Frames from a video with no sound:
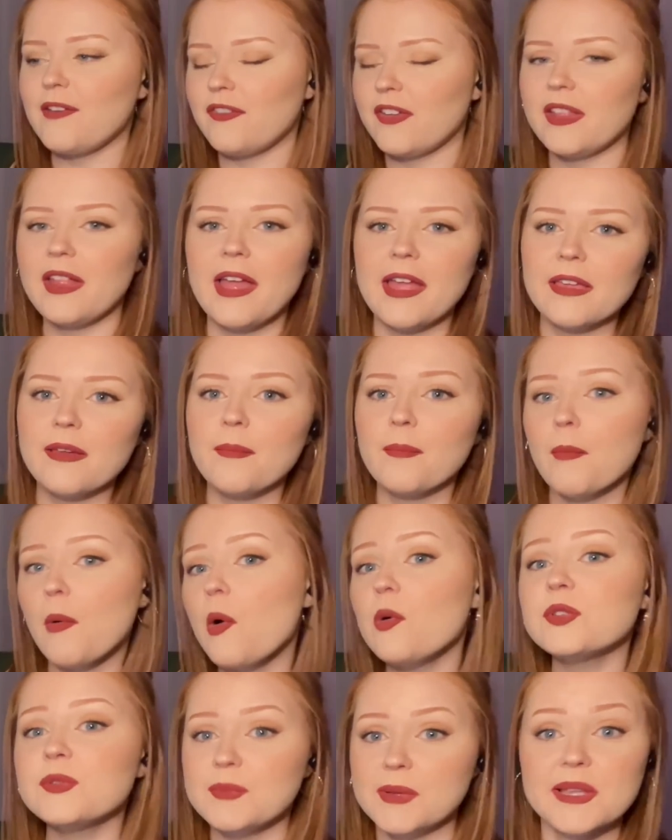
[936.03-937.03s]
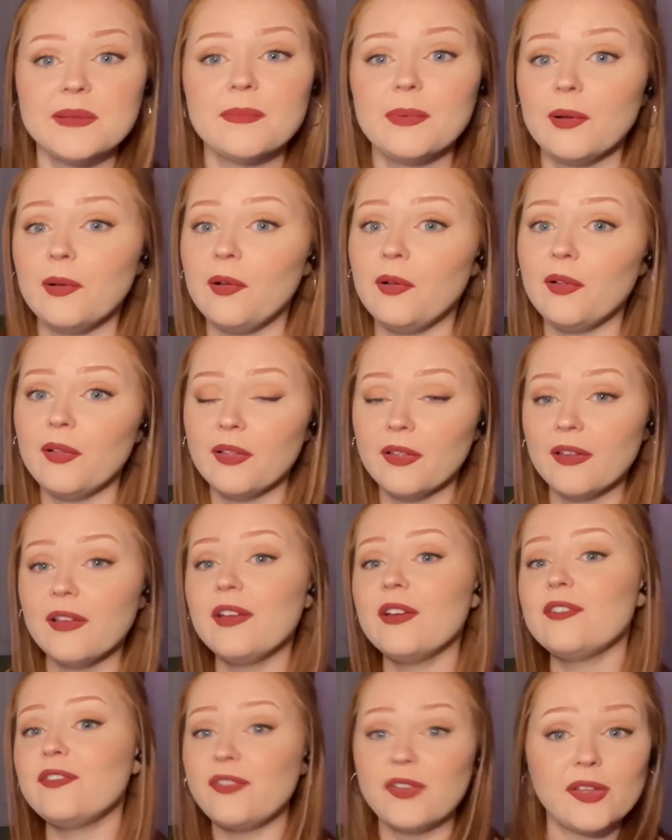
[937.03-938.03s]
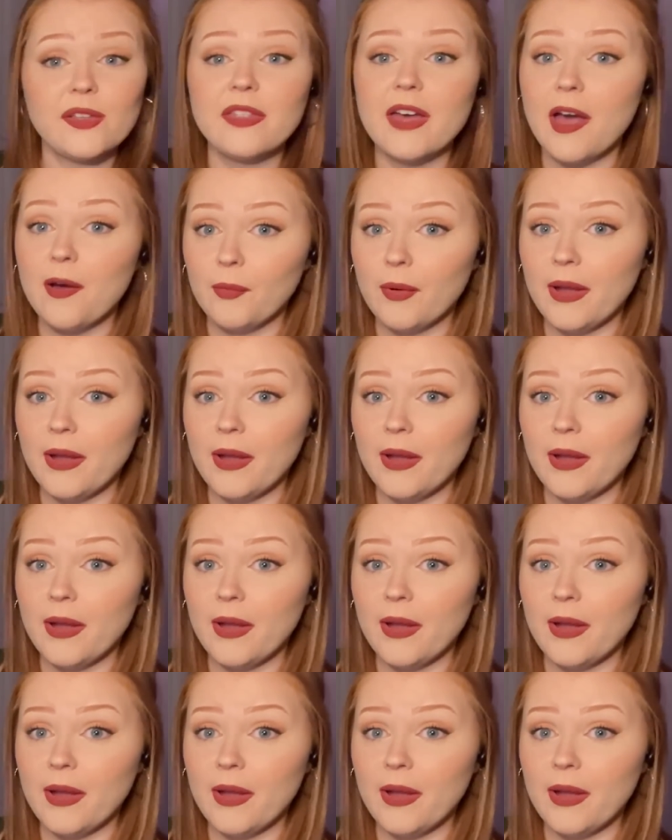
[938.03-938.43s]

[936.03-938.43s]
feel like most people feel that